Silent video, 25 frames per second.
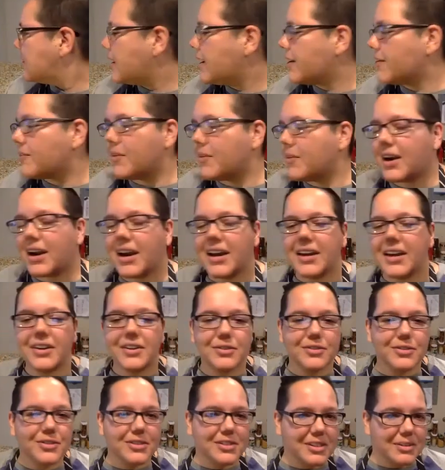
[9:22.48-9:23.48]
What I
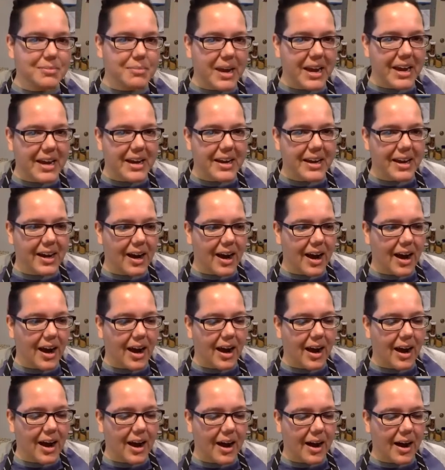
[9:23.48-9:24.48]
used to make.
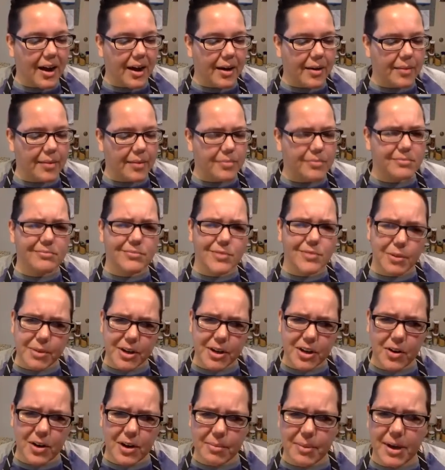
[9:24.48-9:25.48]
Let me
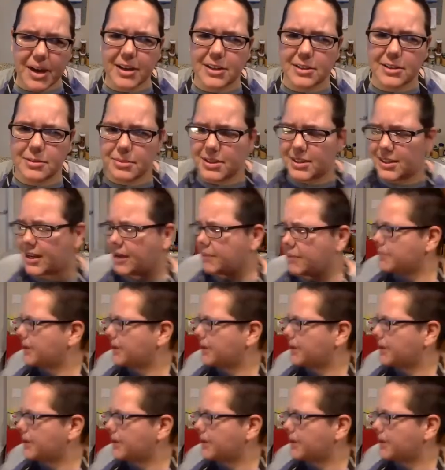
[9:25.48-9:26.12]
go get my husband to get my